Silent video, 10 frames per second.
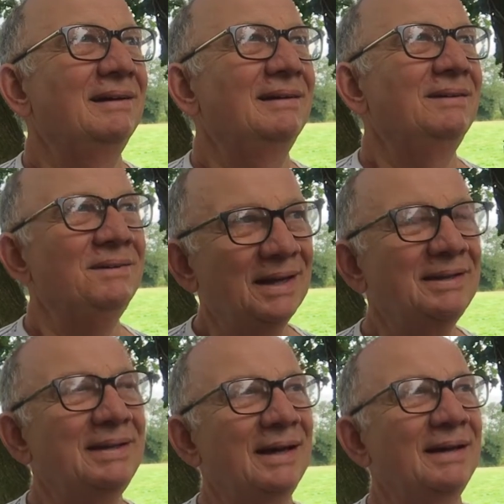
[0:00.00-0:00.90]
You
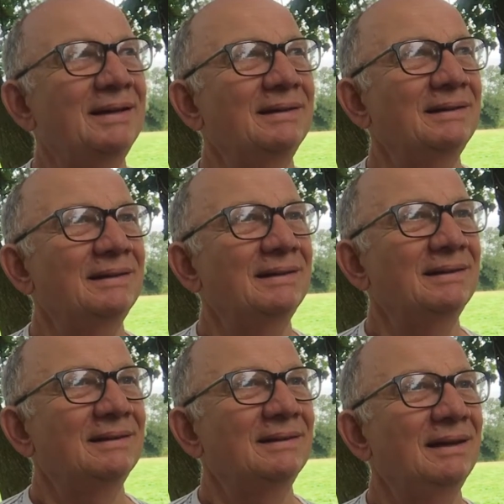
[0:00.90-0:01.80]
get there
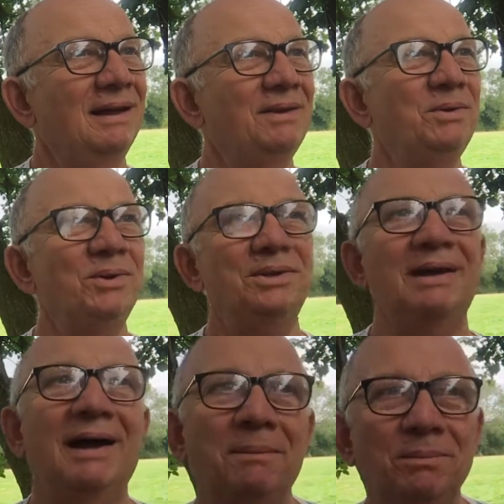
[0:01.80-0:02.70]
and you got
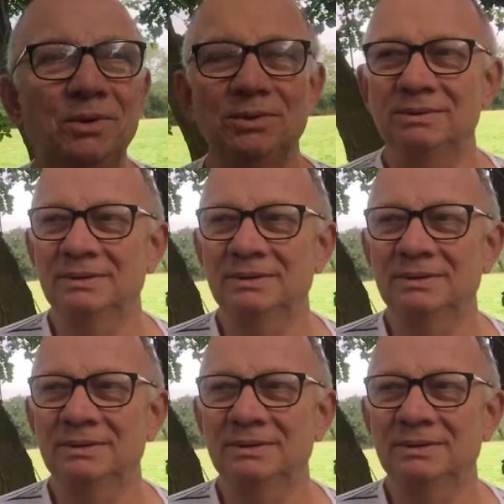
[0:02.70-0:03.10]
time to